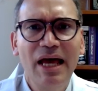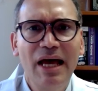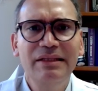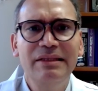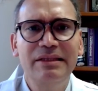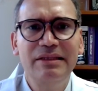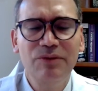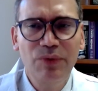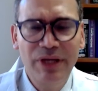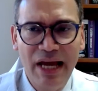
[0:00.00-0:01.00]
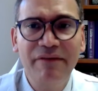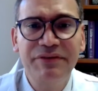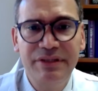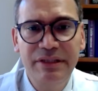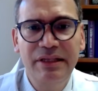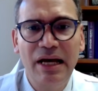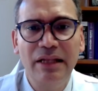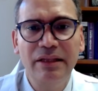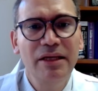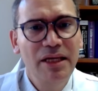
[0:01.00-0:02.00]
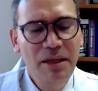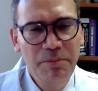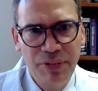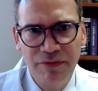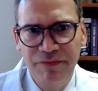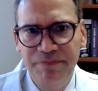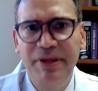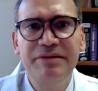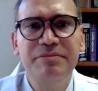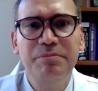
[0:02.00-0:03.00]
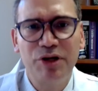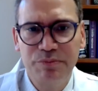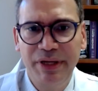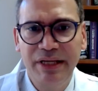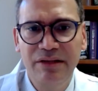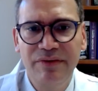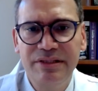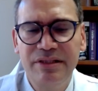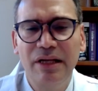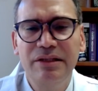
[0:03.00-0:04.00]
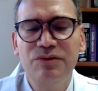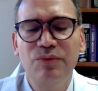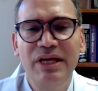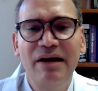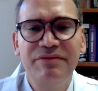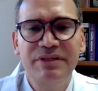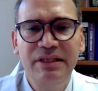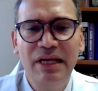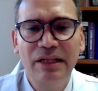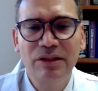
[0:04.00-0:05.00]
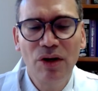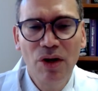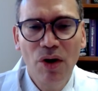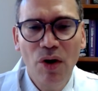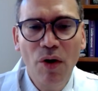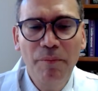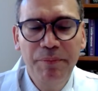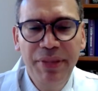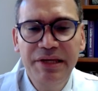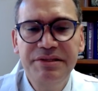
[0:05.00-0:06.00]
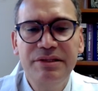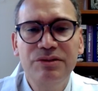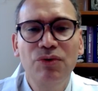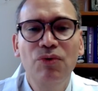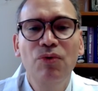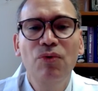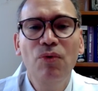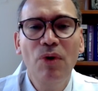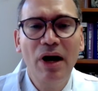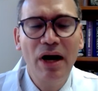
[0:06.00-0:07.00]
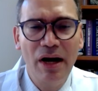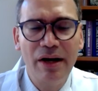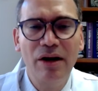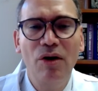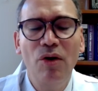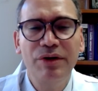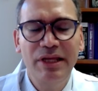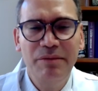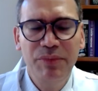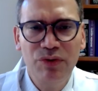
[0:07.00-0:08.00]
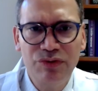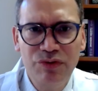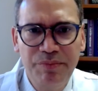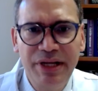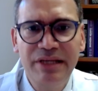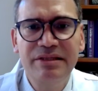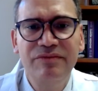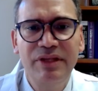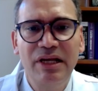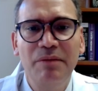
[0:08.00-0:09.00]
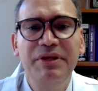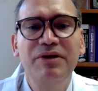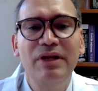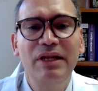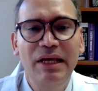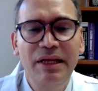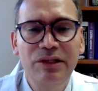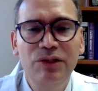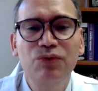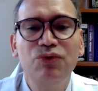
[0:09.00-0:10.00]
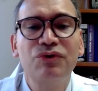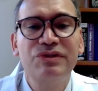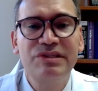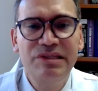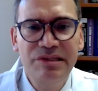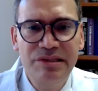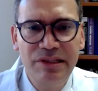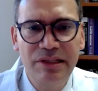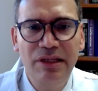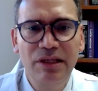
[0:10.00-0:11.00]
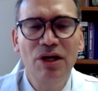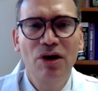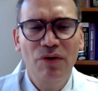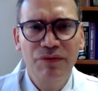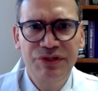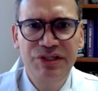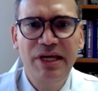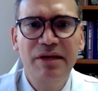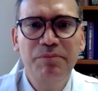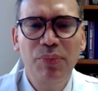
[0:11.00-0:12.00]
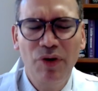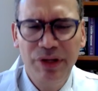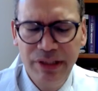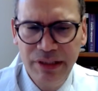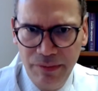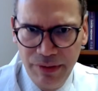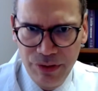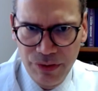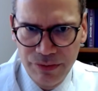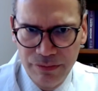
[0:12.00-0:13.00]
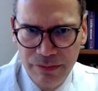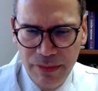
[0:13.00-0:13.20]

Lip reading: and we have seen that in prospective studies. We have seen that on patients who are on immunosuppressive therapy related to toxicity of checkpoint inhibitors.